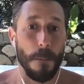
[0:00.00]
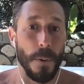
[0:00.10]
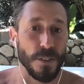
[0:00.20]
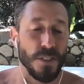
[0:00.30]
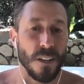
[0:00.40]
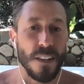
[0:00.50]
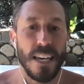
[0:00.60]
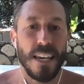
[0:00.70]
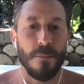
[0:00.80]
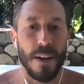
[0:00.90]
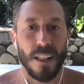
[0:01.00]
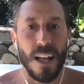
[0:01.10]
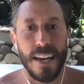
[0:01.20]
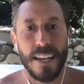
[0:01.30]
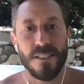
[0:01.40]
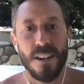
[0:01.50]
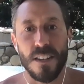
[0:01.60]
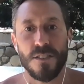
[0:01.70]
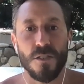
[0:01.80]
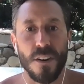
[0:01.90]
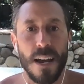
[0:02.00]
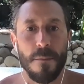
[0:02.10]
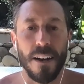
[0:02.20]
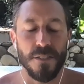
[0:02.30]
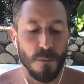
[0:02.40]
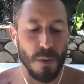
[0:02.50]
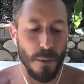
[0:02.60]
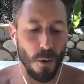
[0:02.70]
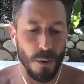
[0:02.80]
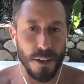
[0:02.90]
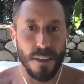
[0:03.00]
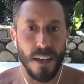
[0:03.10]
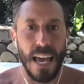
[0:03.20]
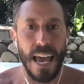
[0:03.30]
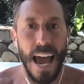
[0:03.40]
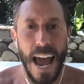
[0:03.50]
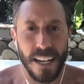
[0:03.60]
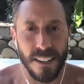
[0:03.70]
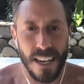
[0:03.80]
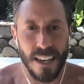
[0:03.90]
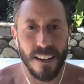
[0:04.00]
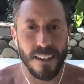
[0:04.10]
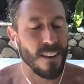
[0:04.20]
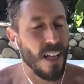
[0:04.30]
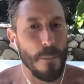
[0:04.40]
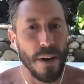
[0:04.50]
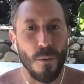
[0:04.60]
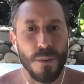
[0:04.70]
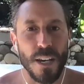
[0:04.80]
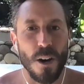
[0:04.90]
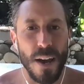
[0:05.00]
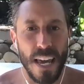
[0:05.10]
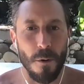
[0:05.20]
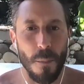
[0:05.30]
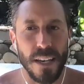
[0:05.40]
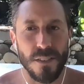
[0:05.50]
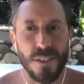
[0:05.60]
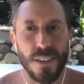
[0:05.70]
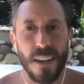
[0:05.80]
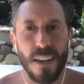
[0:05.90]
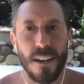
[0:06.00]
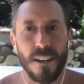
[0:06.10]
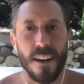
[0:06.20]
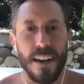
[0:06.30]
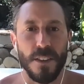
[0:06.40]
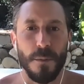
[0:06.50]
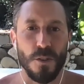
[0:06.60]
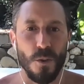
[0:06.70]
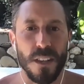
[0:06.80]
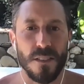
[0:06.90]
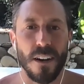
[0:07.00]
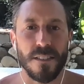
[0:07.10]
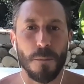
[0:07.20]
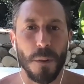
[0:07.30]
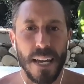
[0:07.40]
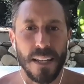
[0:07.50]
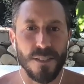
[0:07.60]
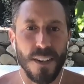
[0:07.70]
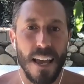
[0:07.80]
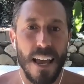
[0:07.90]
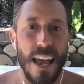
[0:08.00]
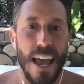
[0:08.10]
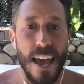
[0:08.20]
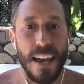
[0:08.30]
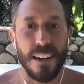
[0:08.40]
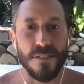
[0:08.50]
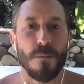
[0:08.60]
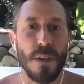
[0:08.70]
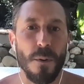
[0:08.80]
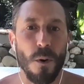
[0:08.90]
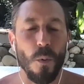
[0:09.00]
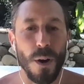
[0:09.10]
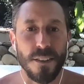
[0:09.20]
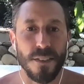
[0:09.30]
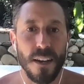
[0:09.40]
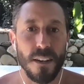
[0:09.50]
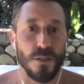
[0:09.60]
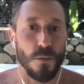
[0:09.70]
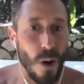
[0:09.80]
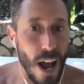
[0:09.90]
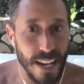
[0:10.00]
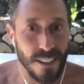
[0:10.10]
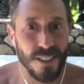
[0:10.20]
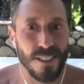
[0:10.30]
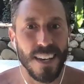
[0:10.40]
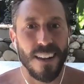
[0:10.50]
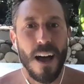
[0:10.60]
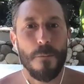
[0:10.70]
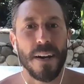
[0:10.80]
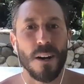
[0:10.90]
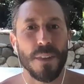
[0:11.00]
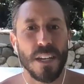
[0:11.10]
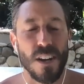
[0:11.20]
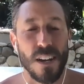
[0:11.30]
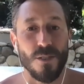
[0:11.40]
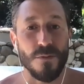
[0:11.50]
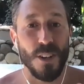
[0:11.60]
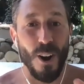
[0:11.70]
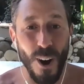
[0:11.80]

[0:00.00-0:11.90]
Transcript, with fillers: personally, in my clients and on Instagram, I've seen people with acne get a lot better when they go animal-based, cut out the majority of the toxic plants, And I've seen people with psoriasis get a lot better when they change. So I've seen